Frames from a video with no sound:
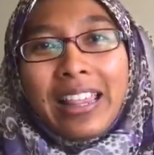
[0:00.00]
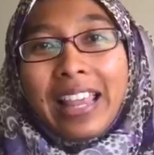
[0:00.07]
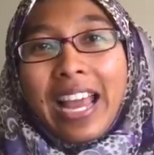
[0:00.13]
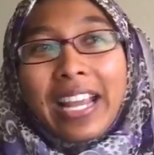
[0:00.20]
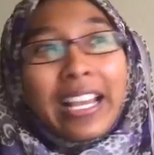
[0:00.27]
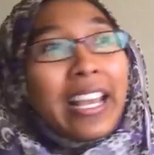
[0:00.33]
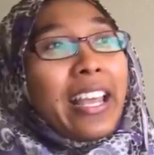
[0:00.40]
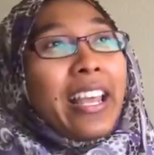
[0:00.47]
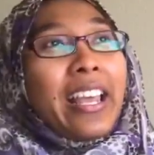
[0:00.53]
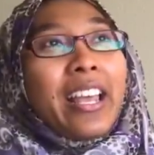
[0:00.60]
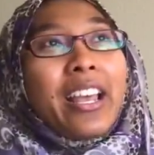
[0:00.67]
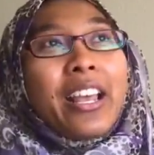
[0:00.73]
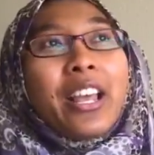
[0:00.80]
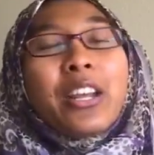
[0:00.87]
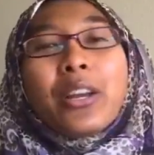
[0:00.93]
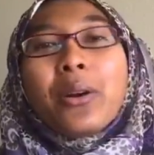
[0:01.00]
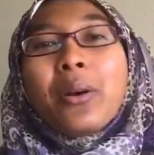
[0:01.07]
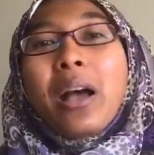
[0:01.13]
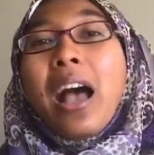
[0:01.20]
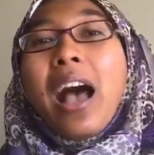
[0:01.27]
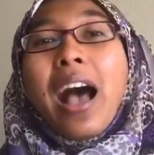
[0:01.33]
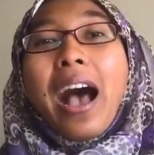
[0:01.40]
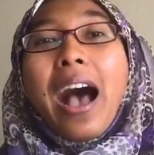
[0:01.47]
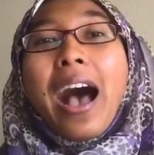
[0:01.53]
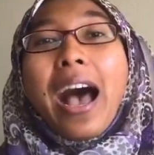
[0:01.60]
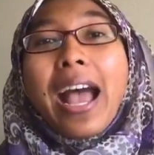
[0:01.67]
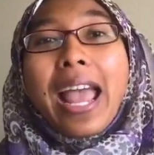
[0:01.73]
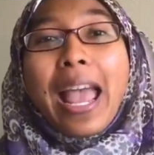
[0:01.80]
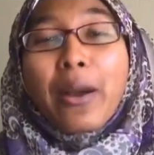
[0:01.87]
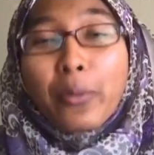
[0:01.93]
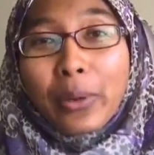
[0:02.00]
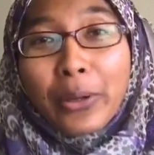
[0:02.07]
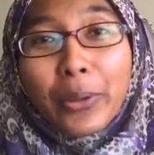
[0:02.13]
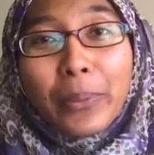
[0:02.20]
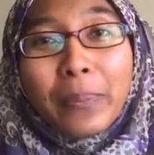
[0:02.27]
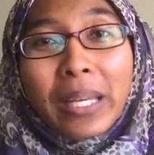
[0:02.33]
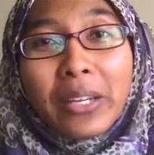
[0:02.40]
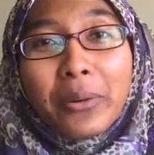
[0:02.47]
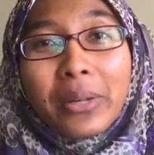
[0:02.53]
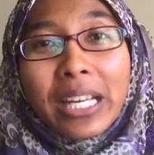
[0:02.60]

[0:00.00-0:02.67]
Like, you know, I will be